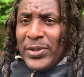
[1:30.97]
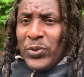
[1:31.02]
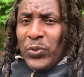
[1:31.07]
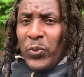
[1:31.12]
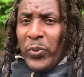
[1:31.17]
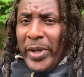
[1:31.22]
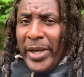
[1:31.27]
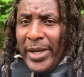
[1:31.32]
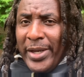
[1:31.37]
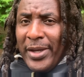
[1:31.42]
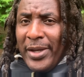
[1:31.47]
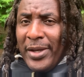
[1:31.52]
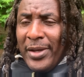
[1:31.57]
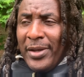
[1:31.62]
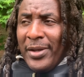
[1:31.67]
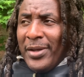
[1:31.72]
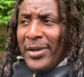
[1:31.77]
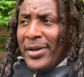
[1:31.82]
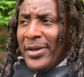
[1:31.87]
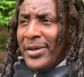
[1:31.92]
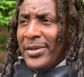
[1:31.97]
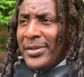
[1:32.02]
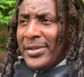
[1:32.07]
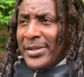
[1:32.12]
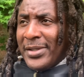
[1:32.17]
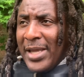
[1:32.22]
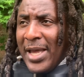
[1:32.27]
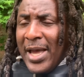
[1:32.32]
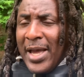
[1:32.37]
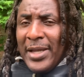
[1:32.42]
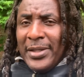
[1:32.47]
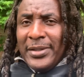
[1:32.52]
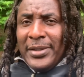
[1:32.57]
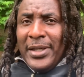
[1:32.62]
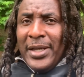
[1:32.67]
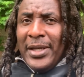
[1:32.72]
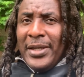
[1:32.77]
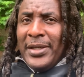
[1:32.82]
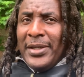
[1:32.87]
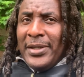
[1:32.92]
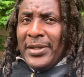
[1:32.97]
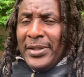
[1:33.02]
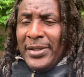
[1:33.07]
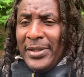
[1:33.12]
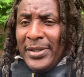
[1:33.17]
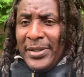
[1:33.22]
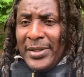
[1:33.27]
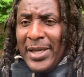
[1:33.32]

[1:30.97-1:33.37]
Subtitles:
weather start getting heat.